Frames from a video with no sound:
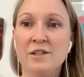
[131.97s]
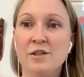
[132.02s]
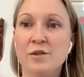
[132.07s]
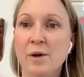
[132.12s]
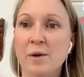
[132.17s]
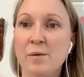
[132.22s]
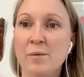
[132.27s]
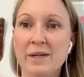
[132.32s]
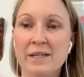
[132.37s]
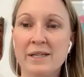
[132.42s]
And
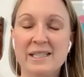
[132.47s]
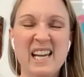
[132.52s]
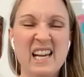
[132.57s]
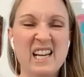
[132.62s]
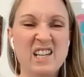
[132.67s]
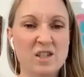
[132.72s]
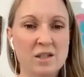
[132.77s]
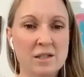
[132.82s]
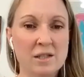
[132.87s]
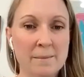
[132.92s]
so I want to
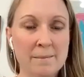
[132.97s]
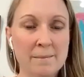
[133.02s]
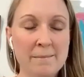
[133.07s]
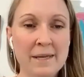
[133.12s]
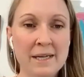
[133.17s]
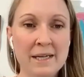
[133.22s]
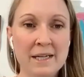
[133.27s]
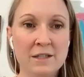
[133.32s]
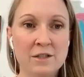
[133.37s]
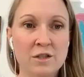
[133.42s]
take just a
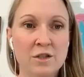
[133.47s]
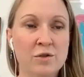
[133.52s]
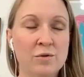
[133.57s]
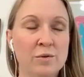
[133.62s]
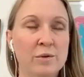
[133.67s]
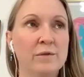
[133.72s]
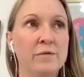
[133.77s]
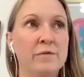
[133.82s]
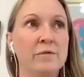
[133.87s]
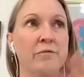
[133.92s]
minute to
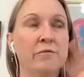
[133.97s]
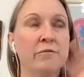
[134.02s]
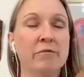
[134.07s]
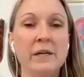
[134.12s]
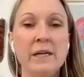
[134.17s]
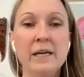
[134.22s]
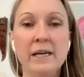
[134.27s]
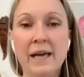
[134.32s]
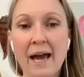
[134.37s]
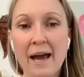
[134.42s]
sort of
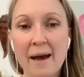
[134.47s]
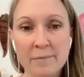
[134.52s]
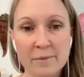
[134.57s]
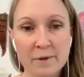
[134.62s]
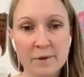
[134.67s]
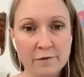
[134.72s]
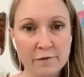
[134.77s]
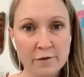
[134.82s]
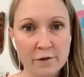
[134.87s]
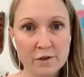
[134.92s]
recap
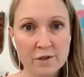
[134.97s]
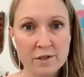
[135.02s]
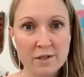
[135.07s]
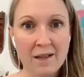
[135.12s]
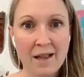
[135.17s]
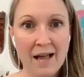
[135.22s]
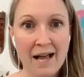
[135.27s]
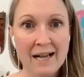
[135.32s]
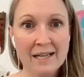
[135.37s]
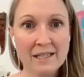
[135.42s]
the first
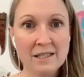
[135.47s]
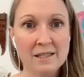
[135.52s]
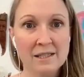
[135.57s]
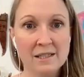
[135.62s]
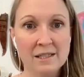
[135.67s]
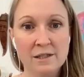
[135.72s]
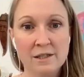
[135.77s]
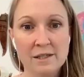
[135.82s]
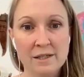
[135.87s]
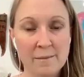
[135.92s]
class,
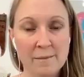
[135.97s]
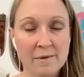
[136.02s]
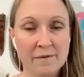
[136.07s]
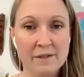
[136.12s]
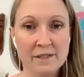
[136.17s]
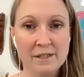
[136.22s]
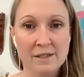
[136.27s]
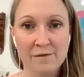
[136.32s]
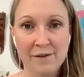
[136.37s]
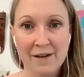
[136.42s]
since some
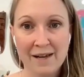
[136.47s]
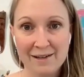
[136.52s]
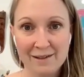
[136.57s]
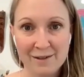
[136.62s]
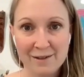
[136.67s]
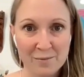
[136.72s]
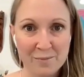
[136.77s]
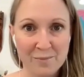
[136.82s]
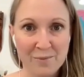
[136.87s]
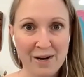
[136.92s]
of us have had a
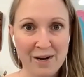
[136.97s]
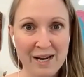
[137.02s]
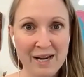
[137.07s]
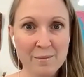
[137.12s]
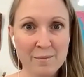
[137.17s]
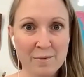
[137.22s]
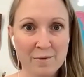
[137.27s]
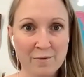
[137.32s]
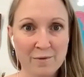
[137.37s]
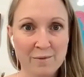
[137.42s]
little
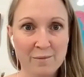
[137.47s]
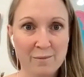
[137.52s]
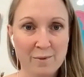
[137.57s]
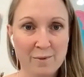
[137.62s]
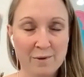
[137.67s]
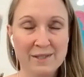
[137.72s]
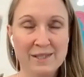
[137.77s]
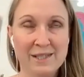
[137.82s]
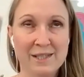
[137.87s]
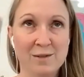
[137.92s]
break
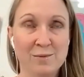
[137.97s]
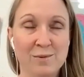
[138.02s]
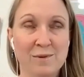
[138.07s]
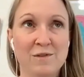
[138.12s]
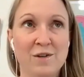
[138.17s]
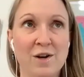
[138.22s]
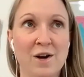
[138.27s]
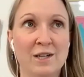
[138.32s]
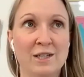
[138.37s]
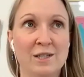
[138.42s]
since
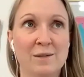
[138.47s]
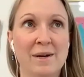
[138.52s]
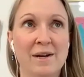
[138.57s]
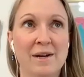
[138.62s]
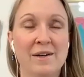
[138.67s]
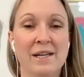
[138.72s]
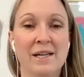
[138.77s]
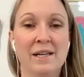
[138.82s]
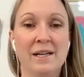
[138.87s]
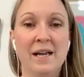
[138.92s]
we've talked
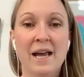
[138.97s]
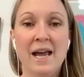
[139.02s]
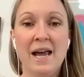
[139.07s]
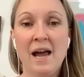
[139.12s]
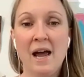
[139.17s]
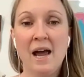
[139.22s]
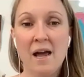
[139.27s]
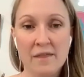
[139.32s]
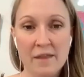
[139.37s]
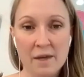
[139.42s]
about it.
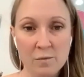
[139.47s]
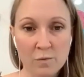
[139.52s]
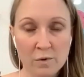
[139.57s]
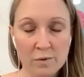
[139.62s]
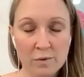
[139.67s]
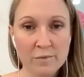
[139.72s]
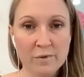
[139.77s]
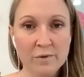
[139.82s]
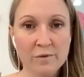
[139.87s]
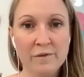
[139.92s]
And then
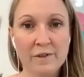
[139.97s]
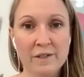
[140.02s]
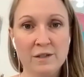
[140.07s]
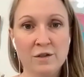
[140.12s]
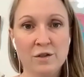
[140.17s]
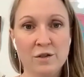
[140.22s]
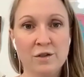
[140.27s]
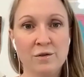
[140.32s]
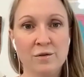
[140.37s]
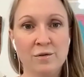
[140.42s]
we'll move
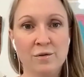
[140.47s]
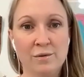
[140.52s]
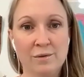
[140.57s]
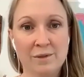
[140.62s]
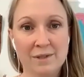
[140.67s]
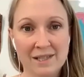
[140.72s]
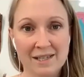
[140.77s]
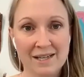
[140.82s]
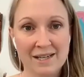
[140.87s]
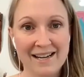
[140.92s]
into
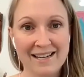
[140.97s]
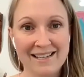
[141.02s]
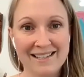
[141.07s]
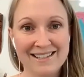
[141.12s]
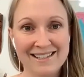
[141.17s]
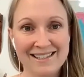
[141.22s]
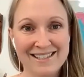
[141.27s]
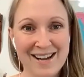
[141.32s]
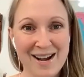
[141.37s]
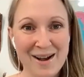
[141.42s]

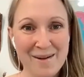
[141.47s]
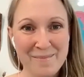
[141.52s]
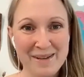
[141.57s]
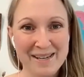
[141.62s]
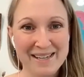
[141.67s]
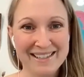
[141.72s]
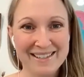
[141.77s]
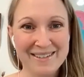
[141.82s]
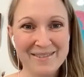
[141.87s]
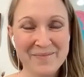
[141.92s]
tonight's
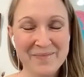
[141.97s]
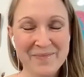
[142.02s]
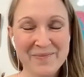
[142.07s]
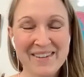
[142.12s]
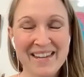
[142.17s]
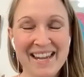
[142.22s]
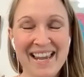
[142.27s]
topic.